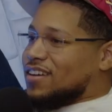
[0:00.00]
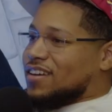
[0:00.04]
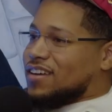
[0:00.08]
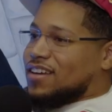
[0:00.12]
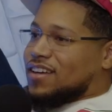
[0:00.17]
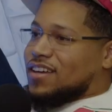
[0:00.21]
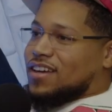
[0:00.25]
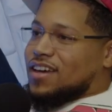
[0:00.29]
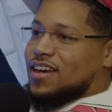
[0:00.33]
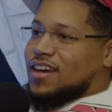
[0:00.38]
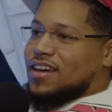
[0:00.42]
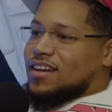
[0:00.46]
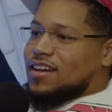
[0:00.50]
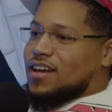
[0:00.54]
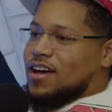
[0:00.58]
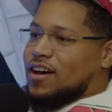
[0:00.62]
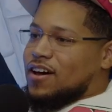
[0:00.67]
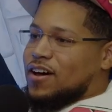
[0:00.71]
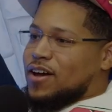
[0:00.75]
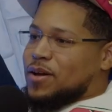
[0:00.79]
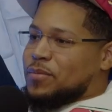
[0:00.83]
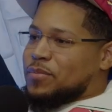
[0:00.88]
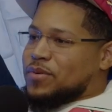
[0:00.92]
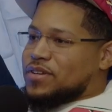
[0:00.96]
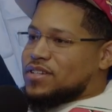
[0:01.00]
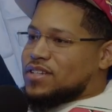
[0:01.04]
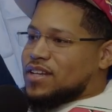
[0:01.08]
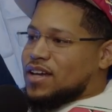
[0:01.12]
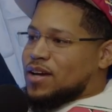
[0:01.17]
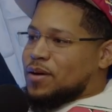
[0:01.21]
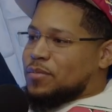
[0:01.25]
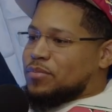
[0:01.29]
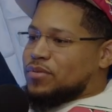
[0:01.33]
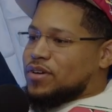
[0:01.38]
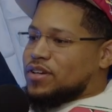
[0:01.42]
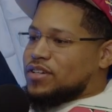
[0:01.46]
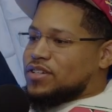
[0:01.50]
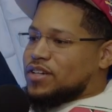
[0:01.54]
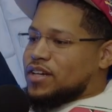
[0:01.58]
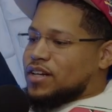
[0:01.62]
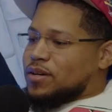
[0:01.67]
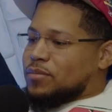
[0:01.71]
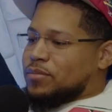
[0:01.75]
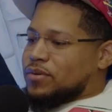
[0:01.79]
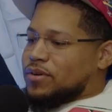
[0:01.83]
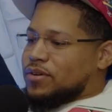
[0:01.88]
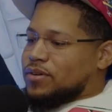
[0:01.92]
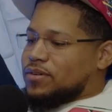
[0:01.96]
Yeah, no, 100%. Appreciate
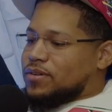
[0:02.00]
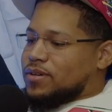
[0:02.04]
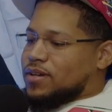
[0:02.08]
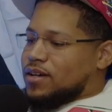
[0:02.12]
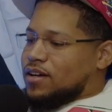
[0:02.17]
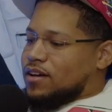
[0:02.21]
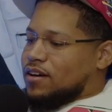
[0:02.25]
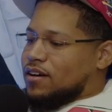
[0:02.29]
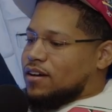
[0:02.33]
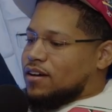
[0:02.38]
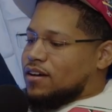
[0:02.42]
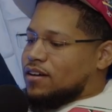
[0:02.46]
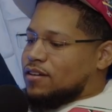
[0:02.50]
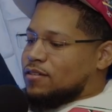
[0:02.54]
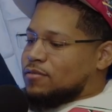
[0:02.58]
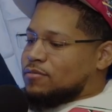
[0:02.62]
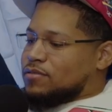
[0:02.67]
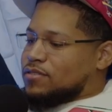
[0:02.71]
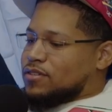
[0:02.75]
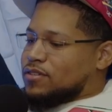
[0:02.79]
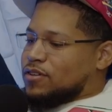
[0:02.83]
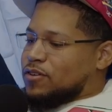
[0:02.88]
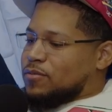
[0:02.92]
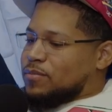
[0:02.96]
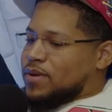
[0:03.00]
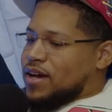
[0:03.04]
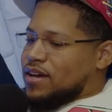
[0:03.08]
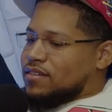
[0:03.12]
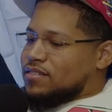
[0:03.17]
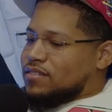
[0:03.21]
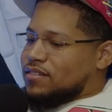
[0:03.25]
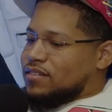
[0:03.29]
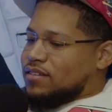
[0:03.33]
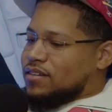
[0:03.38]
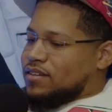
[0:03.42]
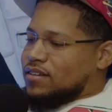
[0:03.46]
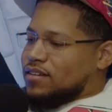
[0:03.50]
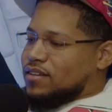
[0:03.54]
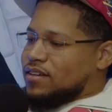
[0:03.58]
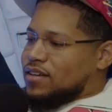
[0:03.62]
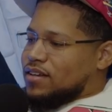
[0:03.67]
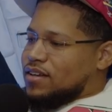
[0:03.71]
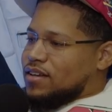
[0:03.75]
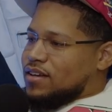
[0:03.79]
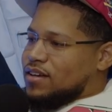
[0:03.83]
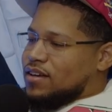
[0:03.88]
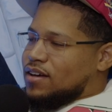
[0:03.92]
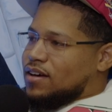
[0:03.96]
it, bro. So basically,
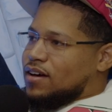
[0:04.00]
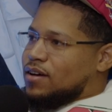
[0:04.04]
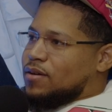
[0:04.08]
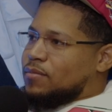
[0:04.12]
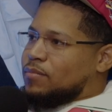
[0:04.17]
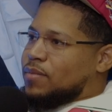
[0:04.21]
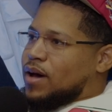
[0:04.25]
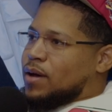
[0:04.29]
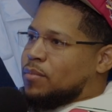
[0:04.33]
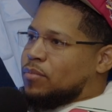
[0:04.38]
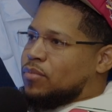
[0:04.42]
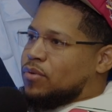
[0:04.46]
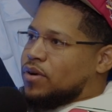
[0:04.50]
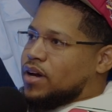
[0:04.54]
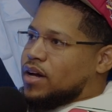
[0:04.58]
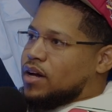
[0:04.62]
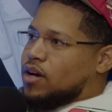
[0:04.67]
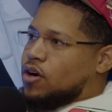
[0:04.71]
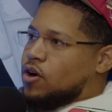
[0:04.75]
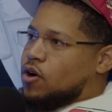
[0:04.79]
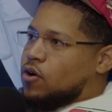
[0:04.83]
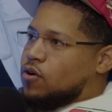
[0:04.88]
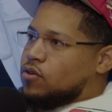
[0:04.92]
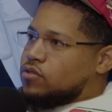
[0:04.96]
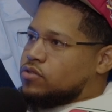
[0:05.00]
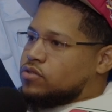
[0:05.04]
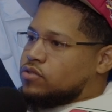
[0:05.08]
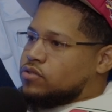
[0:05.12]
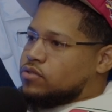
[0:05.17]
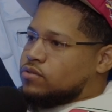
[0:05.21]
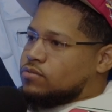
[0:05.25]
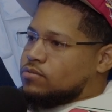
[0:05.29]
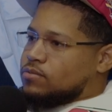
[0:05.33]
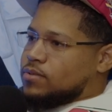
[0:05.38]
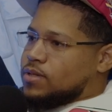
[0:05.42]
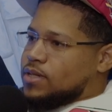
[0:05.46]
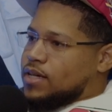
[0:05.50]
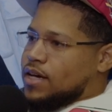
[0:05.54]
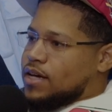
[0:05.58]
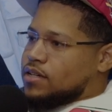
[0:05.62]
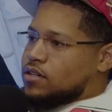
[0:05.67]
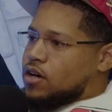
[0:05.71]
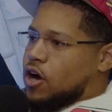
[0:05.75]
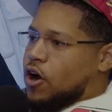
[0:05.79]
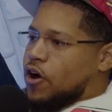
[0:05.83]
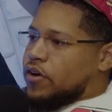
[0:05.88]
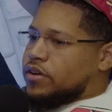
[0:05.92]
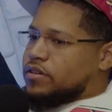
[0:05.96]
my boy Ghost, he has an
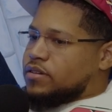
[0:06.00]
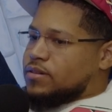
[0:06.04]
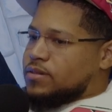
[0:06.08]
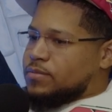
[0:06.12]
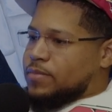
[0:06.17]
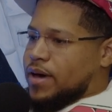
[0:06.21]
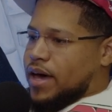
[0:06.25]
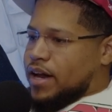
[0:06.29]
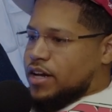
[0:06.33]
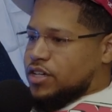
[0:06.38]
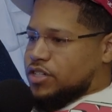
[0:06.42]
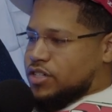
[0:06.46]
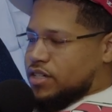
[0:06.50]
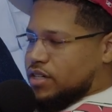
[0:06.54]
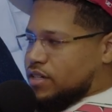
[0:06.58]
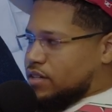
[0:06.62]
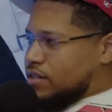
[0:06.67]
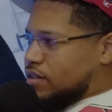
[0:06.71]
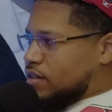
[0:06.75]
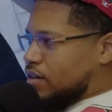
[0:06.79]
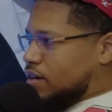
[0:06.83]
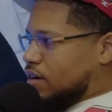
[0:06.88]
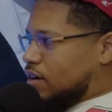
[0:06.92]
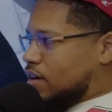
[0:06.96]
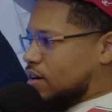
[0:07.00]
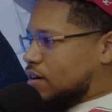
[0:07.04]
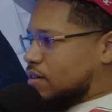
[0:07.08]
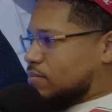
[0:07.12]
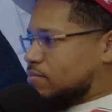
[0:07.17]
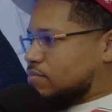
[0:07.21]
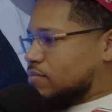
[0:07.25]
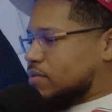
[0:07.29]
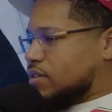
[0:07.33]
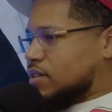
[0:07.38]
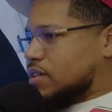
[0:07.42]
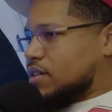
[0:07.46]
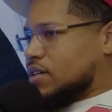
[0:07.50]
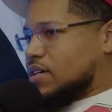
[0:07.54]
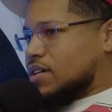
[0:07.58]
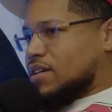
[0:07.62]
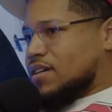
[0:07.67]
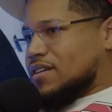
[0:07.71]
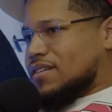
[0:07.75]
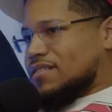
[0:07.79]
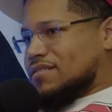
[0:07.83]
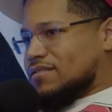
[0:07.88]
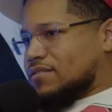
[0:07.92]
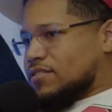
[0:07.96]
artist he's managing.
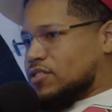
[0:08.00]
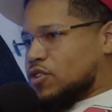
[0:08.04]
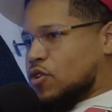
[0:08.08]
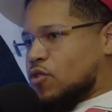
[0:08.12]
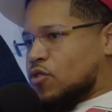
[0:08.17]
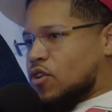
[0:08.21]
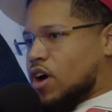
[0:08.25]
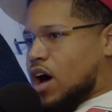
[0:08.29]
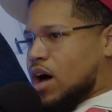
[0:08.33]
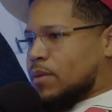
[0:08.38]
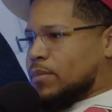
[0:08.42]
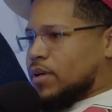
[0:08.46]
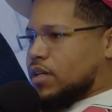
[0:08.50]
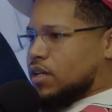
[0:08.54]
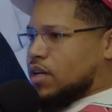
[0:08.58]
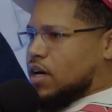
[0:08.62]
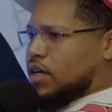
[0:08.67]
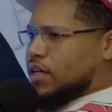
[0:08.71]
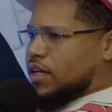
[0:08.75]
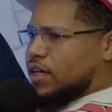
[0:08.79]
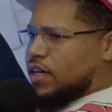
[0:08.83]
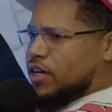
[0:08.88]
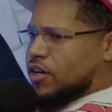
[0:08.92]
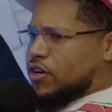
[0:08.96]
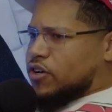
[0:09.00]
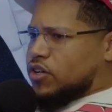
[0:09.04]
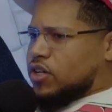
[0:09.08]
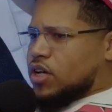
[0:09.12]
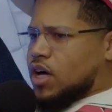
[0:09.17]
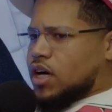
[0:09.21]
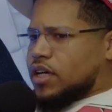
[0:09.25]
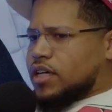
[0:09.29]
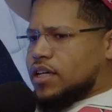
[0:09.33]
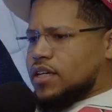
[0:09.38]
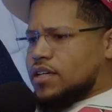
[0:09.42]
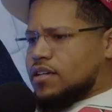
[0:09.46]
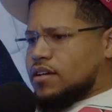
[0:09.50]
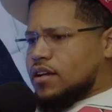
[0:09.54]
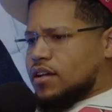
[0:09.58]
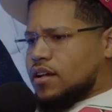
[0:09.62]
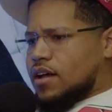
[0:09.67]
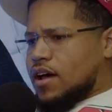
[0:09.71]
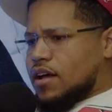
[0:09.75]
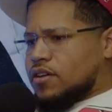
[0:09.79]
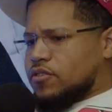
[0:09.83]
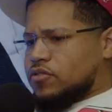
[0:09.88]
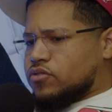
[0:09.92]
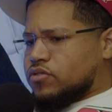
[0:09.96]
Don't Call Me Lucky or Lucky,
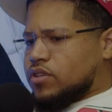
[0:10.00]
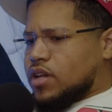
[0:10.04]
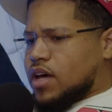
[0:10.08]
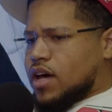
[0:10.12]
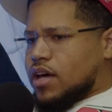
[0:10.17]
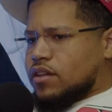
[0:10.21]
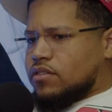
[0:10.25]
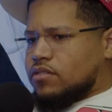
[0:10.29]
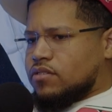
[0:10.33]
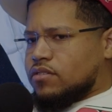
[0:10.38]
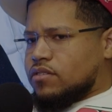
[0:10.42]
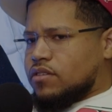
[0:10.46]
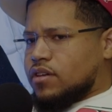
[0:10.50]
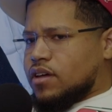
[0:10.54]
along those lines.